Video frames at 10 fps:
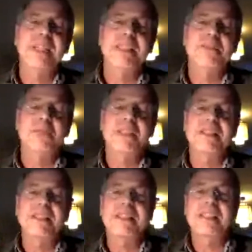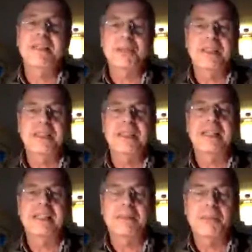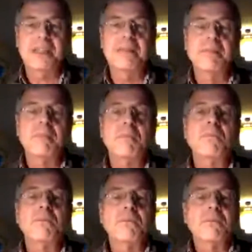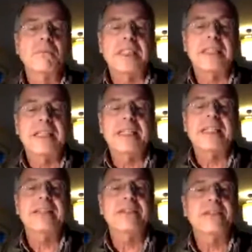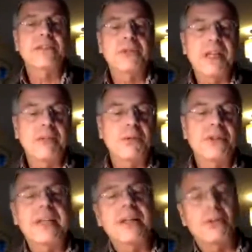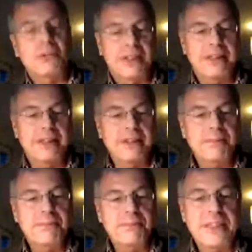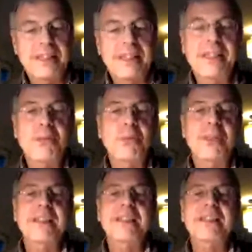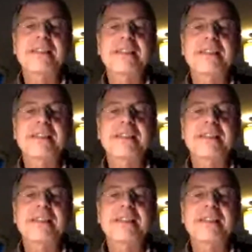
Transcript: we are setting up in Heidelberg. In any case, so that was analog studies. And the other one is